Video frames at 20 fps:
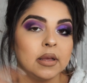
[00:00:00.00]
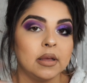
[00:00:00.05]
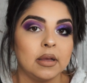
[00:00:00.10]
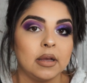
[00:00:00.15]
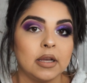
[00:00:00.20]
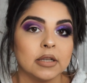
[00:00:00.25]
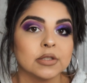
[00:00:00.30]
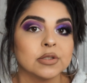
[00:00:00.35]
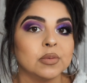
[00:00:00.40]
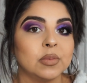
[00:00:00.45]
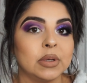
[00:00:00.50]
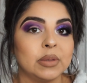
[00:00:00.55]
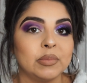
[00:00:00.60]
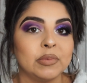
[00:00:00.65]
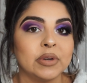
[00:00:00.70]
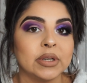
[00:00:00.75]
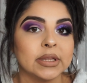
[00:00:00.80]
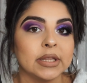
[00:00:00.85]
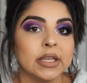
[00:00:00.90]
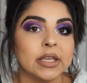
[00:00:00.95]
Also, one
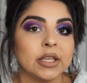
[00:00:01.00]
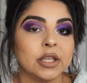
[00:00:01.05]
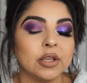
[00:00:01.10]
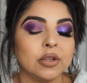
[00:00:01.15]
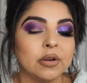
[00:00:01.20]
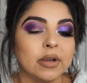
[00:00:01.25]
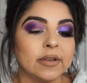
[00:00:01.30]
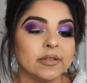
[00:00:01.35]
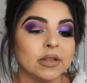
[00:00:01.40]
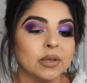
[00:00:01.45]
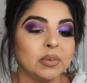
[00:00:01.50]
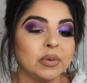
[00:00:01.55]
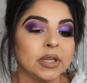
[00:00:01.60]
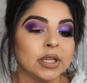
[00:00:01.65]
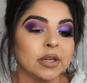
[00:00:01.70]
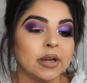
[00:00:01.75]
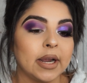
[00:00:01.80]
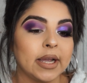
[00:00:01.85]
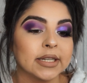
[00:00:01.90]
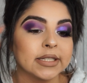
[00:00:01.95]
more thing, you don't have to bring
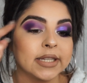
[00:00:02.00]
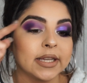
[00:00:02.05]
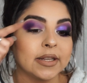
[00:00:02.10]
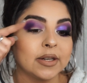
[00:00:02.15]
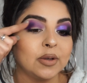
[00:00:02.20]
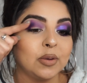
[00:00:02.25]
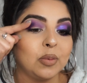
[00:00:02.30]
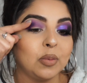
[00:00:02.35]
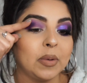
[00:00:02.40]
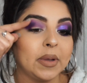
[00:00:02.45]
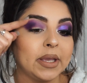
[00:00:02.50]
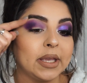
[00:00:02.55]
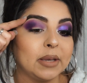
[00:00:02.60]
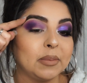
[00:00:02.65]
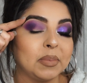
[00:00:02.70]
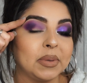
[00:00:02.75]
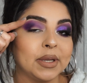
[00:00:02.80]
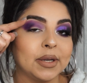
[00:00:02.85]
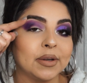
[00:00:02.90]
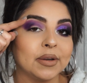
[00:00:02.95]
your eyeshadow way
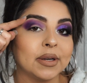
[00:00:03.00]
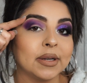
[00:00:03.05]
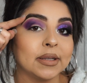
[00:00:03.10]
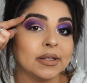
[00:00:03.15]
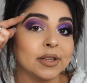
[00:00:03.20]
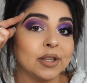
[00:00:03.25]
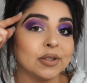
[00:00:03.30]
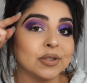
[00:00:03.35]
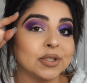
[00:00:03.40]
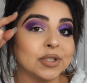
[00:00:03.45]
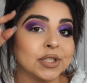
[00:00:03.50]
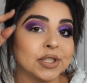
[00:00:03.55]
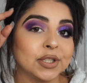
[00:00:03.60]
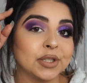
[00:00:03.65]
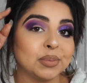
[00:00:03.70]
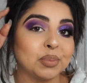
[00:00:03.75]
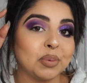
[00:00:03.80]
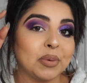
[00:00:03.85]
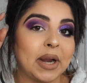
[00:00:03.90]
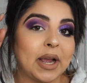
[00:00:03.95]
up here close to
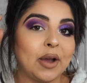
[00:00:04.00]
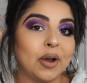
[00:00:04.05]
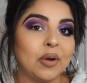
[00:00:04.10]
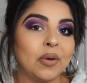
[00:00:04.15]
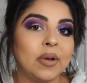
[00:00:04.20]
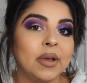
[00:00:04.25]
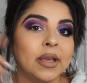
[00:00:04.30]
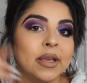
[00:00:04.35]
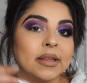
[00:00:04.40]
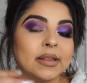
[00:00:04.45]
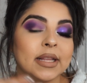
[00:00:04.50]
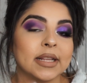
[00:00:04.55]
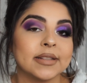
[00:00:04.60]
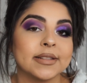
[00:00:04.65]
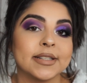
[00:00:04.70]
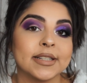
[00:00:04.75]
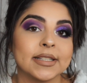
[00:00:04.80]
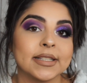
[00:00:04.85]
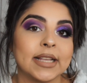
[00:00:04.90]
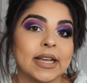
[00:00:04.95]
your brow.
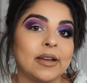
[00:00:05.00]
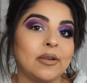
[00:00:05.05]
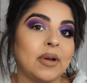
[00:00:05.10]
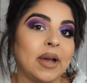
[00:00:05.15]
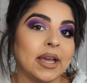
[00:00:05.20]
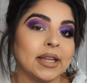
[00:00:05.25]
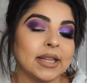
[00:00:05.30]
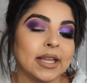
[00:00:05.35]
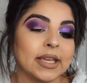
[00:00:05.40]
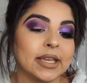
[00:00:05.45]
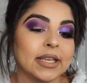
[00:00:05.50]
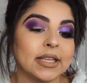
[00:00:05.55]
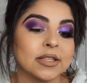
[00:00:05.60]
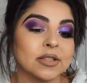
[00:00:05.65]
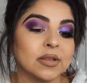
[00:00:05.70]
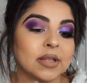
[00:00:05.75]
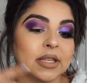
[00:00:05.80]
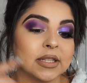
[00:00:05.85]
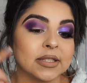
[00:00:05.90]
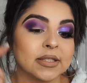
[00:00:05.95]
That's just how I like it,
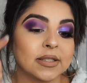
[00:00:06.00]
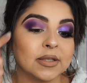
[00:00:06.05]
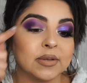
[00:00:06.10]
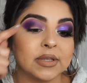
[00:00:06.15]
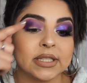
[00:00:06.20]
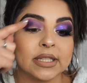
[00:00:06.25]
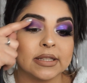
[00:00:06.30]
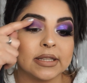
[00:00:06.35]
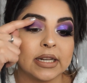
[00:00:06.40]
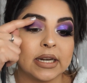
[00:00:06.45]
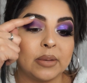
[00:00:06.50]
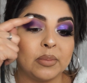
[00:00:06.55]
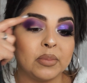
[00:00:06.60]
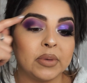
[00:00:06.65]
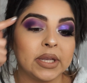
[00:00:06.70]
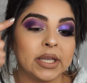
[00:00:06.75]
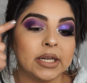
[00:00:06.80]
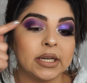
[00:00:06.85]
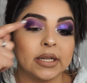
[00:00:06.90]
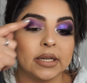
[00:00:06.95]
so that's the reason that I'm
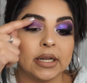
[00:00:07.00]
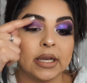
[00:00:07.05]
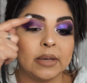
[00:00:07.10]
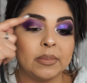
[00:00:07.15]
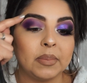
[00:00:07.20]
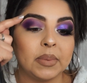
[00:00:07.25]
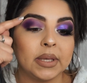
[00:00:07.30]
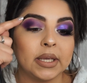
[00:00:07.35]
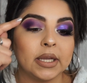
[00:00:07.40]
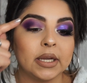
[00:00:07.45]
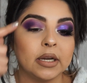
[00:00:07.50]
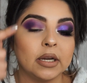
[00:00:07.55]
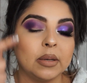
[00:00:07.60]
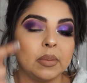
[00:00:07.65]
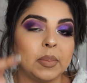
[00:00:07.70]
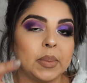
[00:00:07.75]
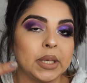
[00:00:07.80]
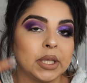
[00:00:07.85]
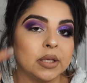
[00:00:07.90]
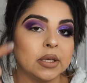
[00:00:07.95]
bringing it up
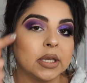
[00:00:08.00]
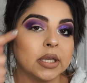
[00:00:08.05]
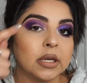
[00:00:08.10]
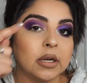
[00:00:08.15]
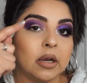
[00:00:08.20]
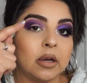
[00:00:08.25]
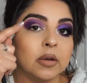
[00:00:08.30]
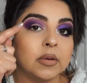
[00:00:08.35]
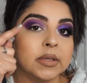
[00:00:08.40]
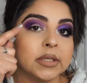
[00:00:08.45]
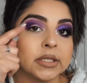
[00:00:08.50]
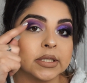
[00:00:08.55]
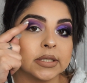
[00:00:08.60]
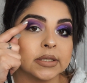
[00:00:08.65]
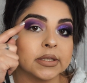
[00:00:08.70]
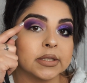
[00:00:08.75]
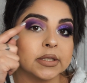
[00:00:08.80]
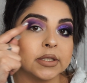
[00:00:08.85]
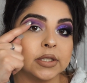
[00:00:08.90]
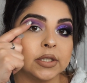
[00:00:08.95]
here. But you can always
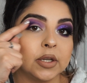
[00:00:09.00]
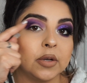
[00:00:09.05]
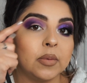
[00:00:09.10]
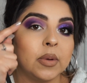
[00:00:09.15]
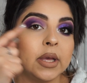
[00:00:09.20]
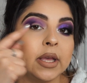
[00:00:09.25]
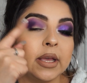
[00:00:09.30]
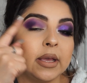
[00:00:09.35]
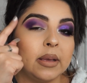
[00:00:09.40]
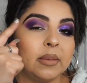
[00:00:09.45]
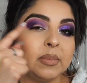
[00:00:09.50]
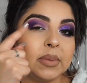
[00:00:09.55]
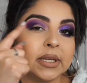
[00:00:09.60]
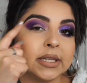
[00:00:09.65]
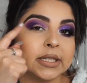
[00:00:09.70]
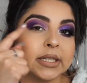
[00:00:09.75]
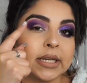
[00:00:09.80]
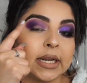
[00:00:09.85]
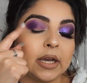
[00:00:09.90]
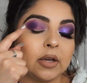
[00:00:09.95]
just, you know,
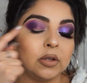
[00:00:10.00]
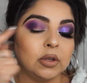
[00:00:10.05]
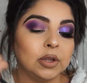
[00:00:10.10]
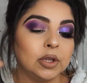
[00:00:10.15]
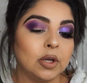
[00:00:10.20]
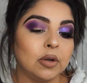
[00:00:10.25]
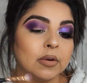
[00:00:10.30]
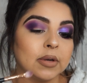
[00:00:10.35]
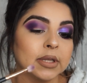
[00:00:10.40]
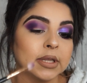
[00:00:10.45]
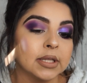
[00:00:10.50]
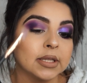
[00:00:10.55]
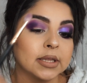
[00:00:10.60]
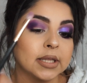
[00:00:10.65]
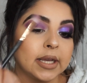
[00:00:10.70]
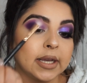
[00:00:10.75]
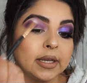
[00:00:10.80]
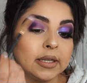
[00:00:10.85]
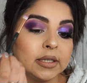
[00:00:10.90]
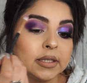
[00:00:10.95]
blend it out lower than
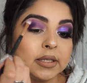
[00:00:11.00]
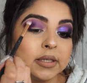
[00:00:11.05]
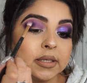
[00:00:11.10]
that.